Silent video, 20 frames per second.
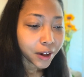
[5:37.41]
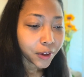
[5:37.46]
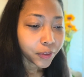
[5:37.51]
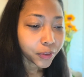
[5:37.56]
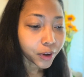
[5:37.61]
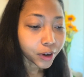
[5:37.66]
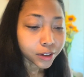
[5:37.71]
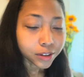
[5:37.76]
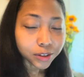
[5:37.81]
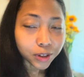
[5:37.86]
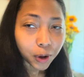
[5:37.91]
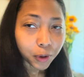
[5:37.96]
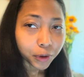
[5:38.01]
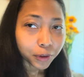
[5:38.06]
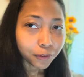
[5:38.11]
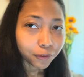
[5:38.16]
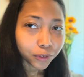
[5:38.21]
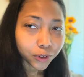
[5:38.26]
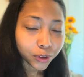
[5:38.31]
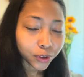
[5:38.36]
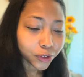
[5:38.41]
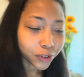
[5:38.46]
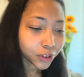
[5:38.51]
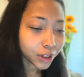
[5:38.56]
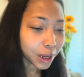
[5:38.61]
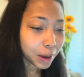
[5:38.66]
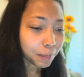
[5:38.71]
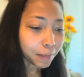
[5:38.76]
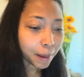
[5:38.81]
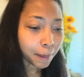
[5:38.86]
There's no confusion
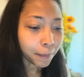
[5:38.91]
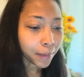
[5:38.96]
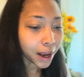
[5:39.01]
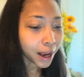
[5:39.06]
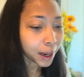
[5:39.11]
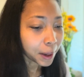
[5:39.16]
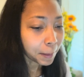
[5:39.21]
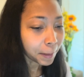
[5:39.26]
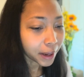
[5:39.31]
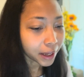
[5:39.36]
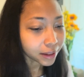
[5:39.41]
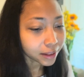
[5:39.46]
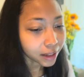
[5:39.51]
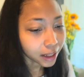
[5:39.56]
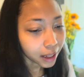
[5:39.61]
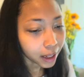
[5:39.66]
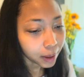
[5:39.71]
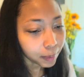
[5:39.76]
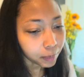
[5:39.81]
in my mind about that,